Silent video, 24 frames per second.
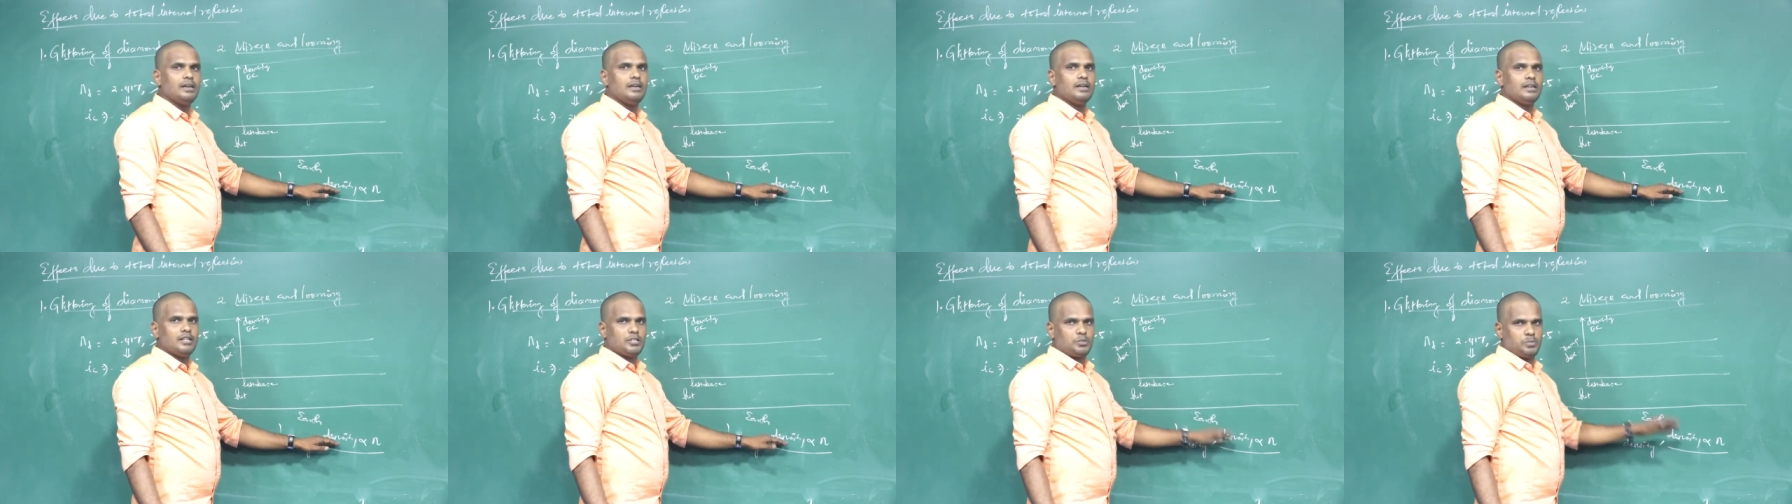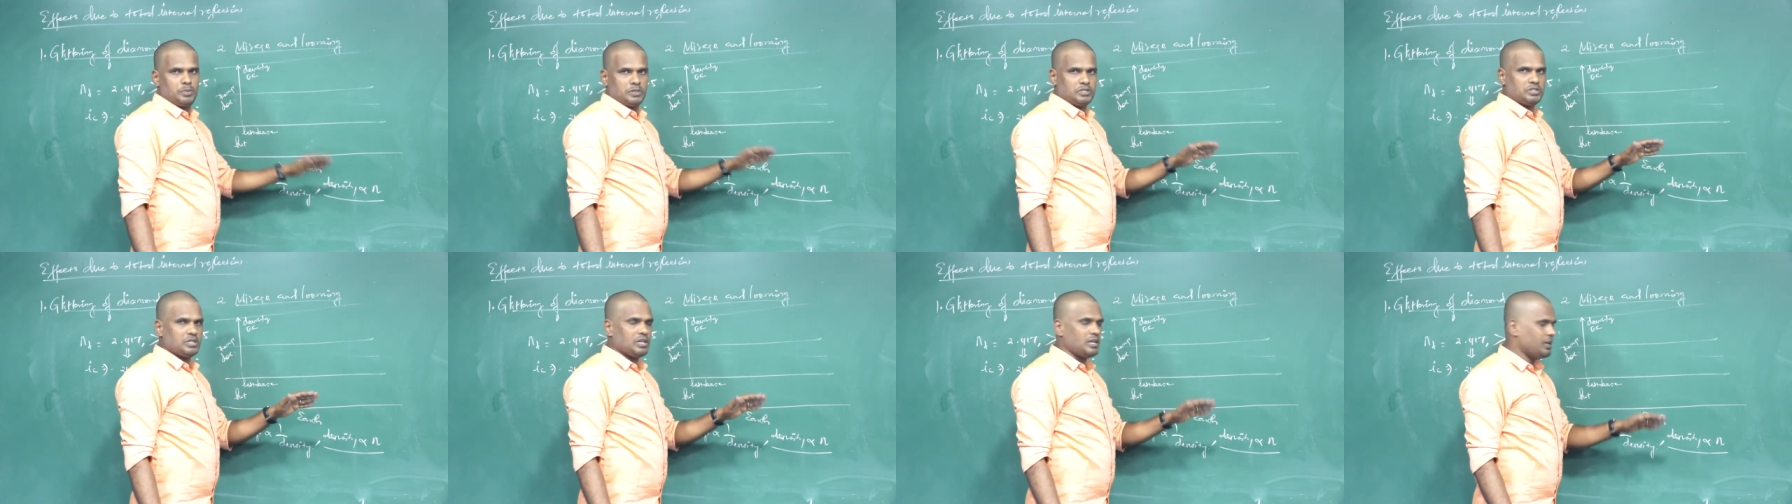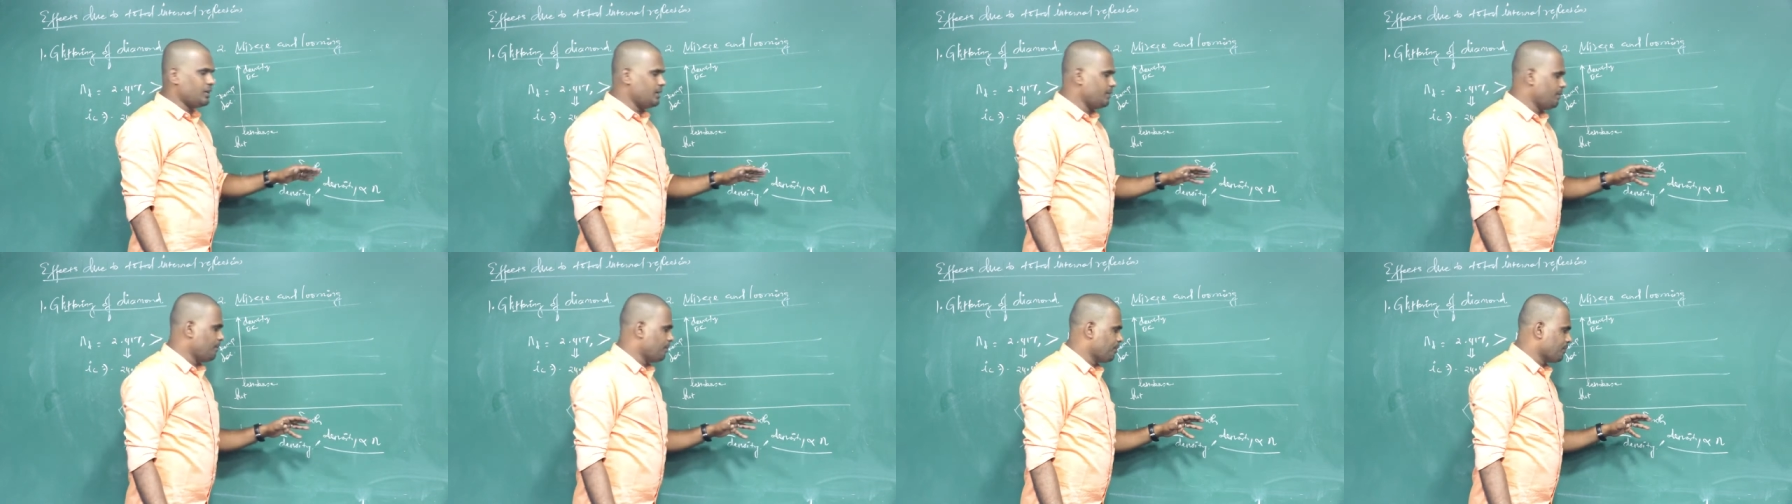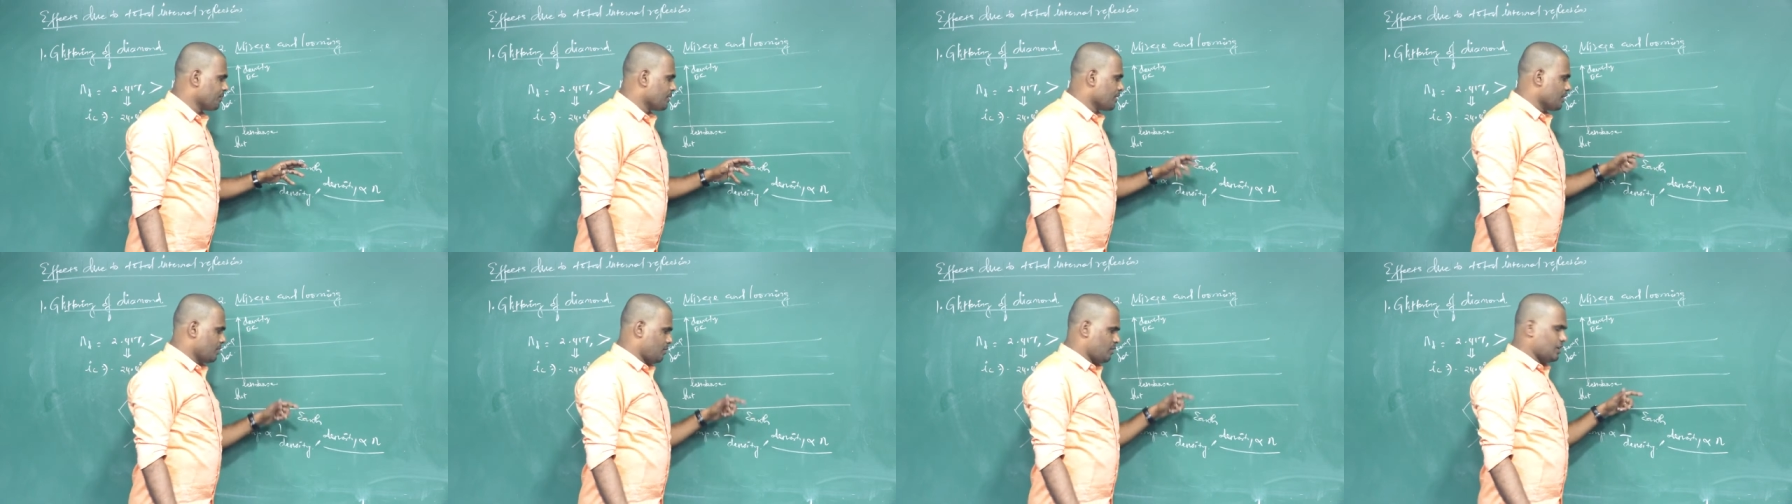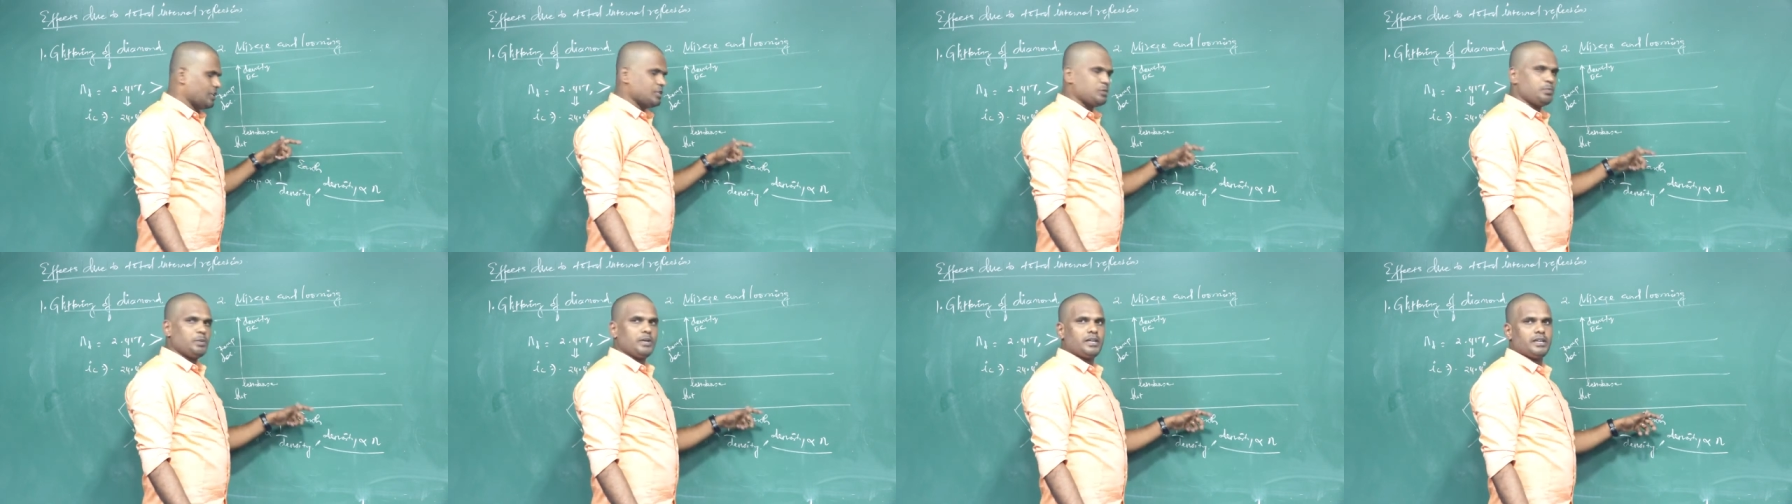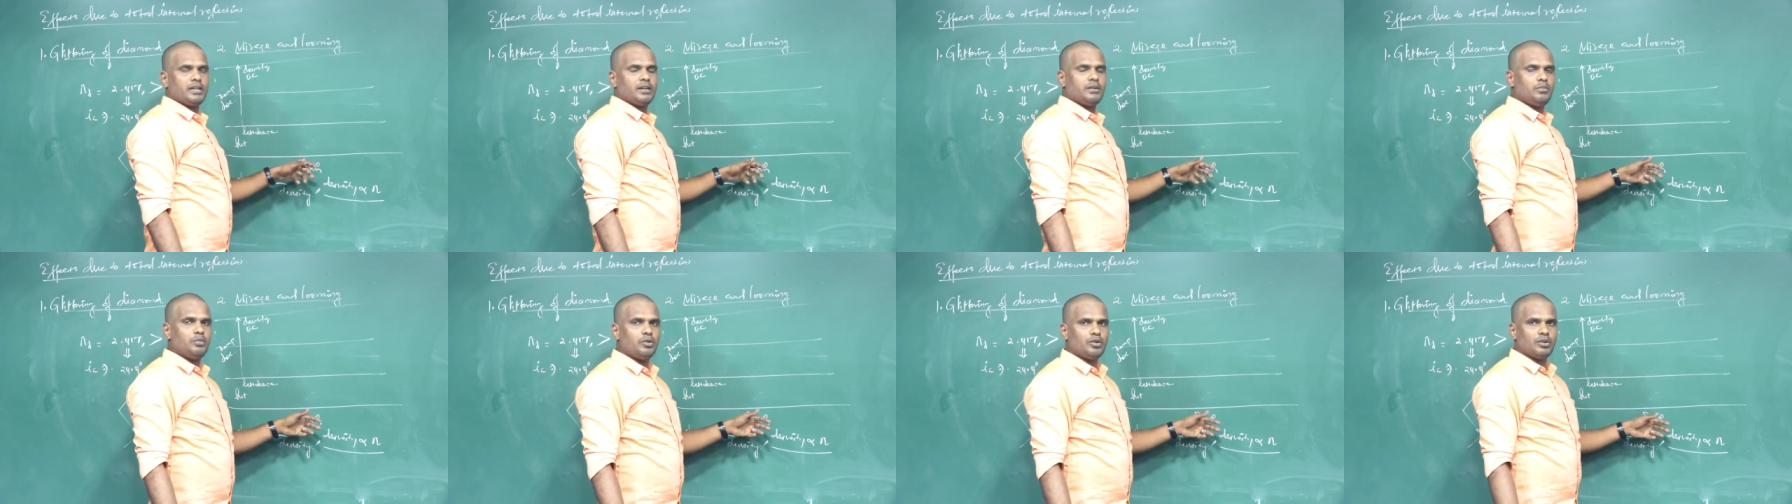especially while
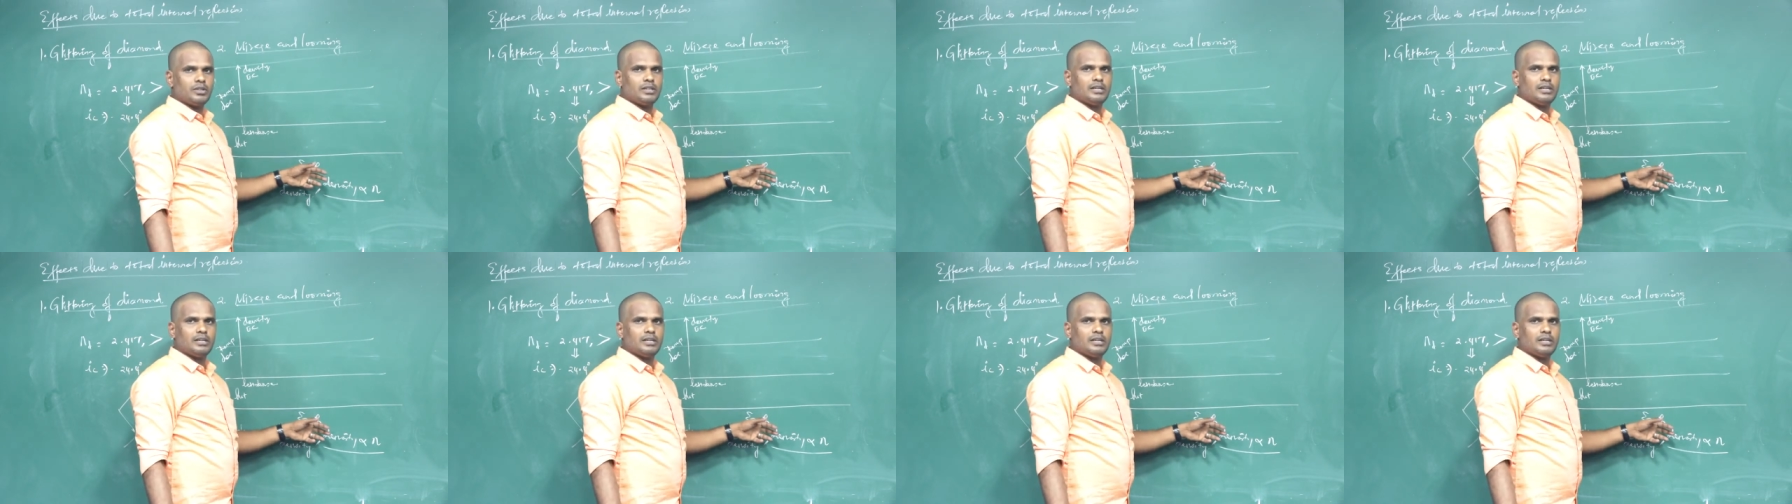speaking about